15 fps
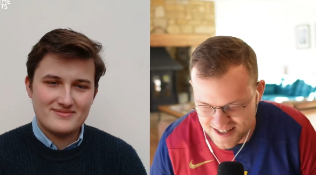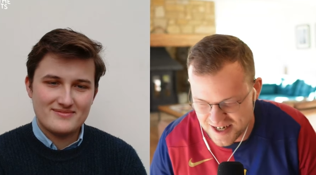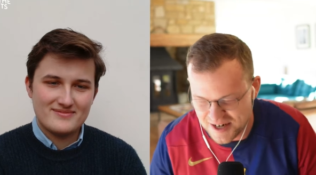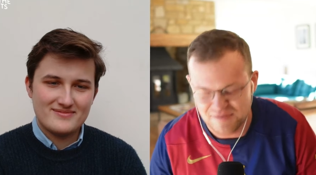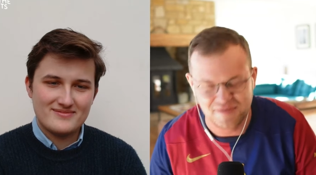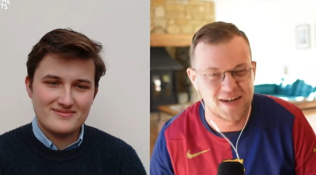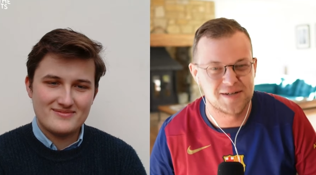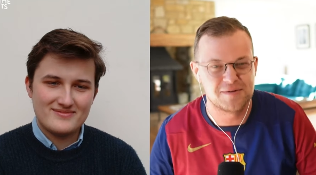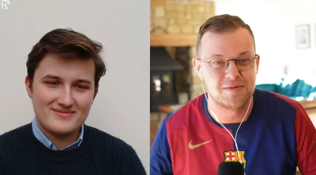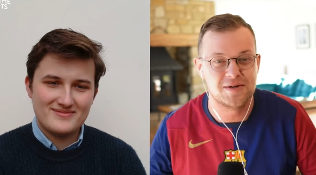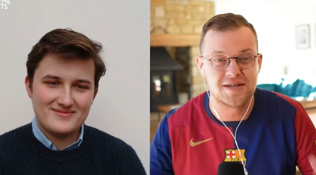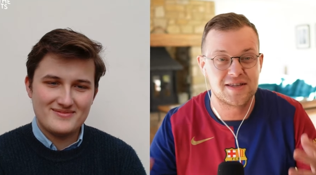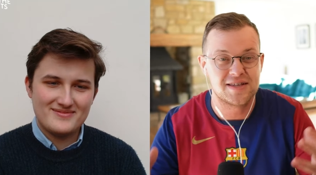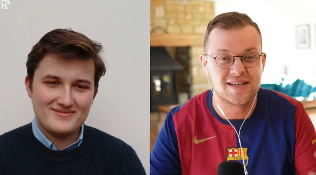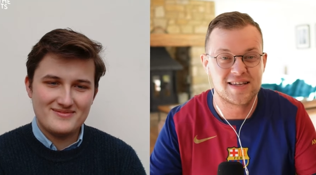Speaker 1: in advance, but
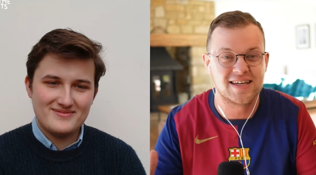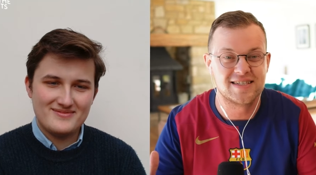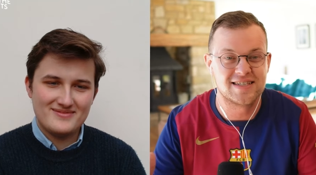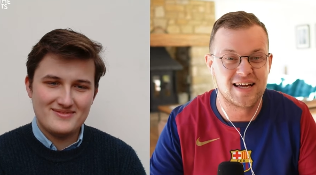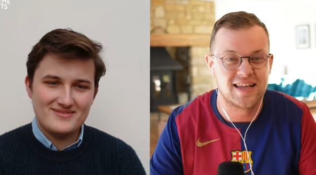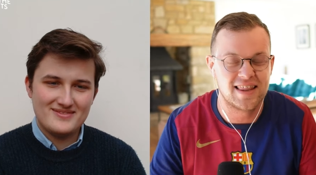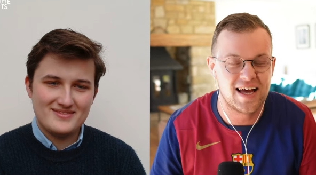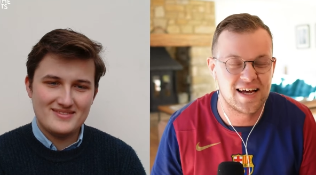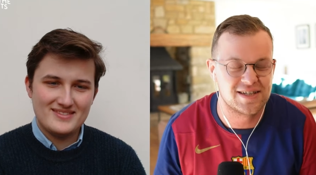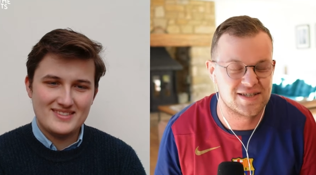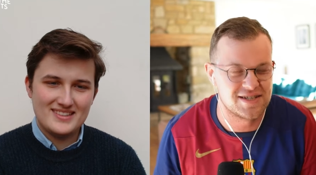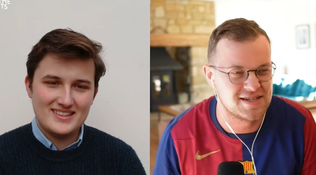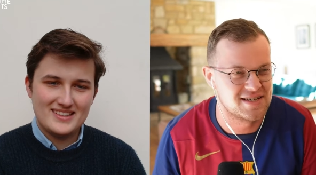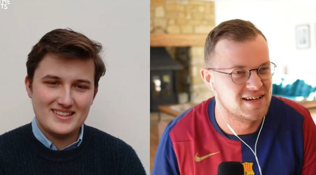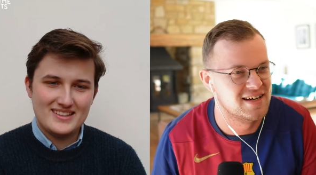th- things like that
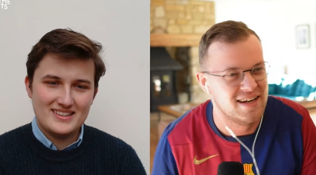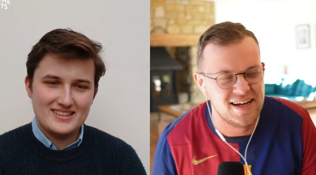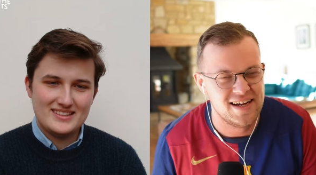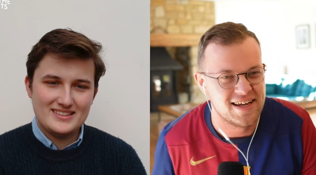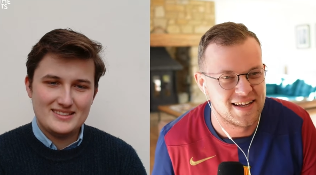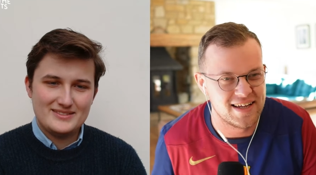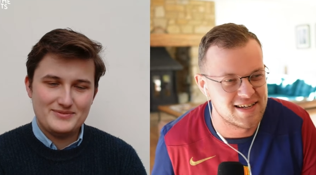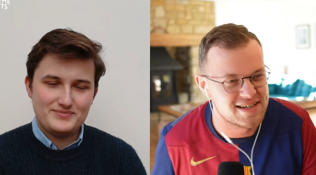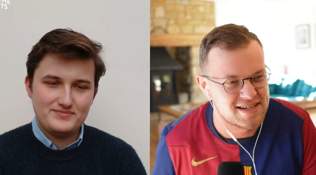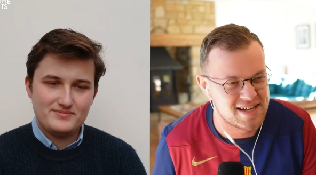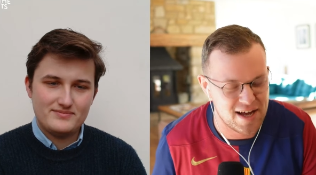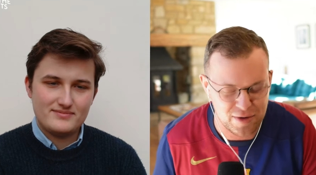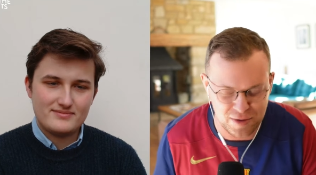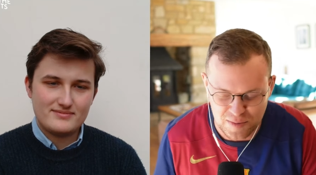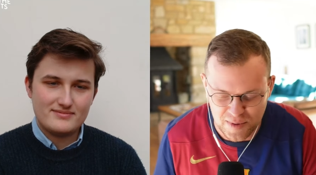just they
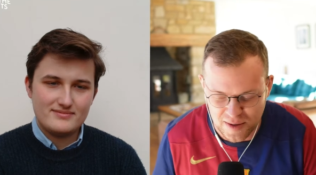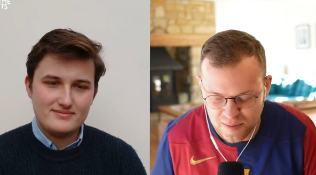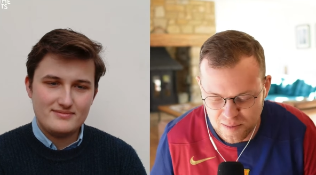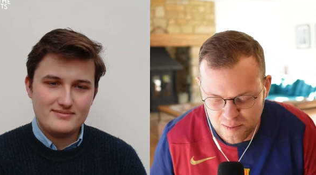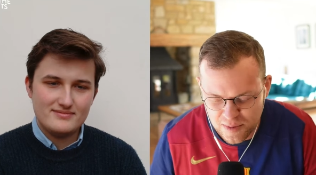astound me.